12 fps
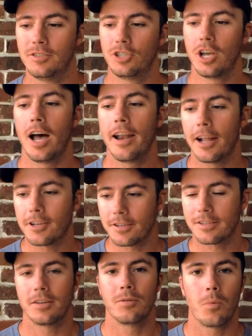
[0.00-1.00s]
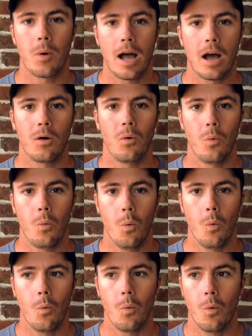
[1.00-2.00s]
John Etchison, wow,
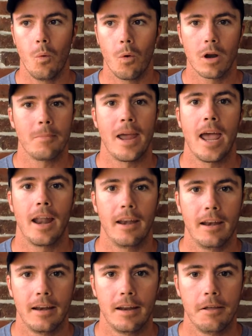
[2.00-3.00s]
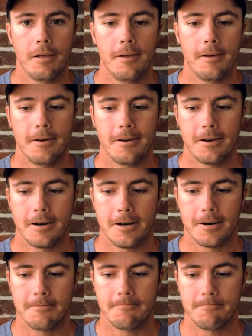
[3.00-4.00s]
what a man.
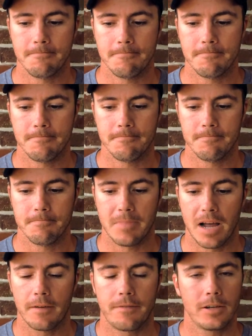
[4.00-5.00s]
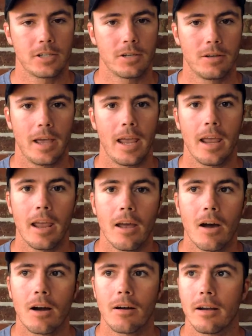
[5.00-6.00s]
Um, my official
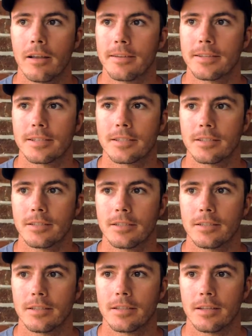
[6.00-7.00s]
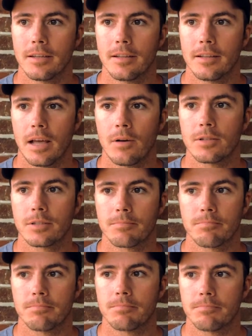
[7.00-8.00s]
AAR is that was
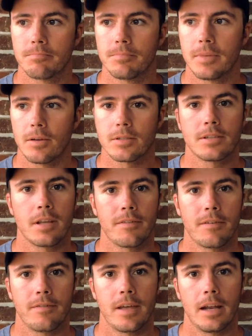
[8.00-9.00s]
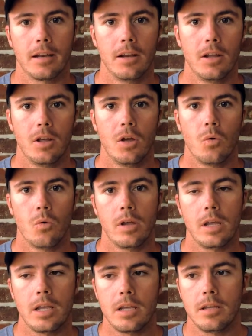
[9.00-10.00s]
that was a tough event.
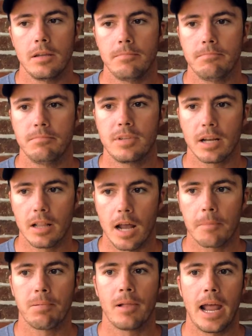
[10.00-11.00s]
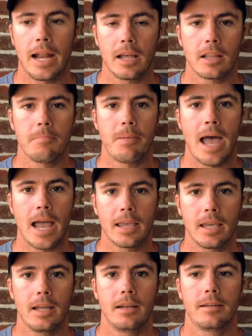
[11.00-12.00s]
We did a lot of planning on the back
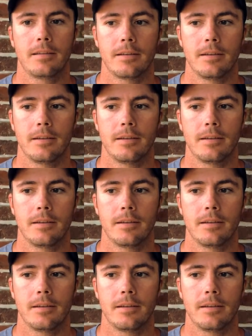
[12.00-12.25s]
end.